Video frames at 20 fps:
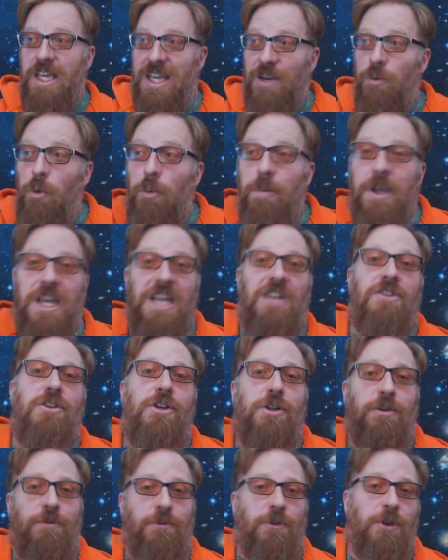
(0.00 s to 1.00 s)
it will be
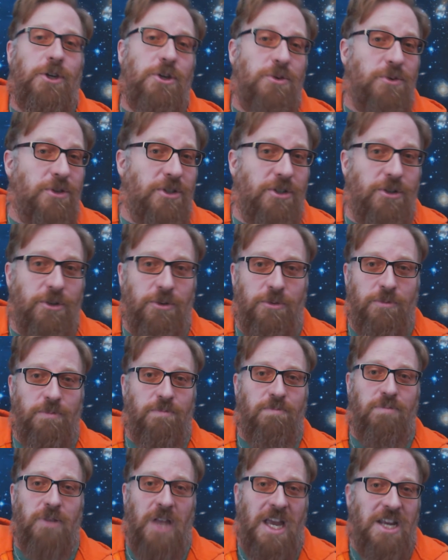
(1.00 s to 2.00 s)
easier for you to
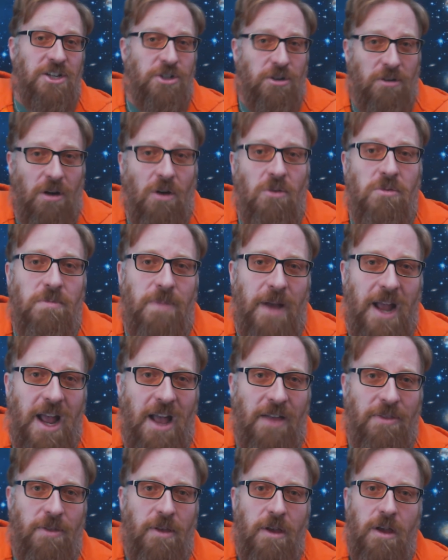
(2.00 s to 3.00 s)
blaze your own
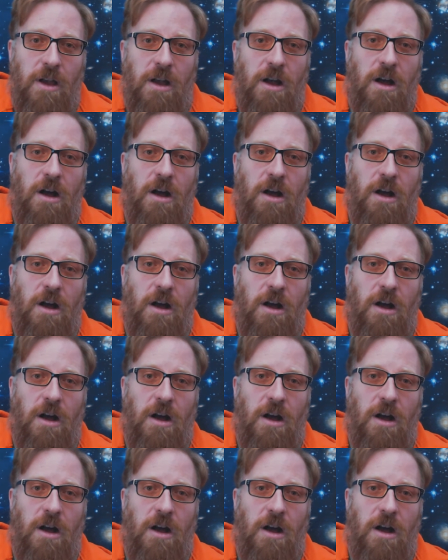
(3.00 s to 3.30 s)
path,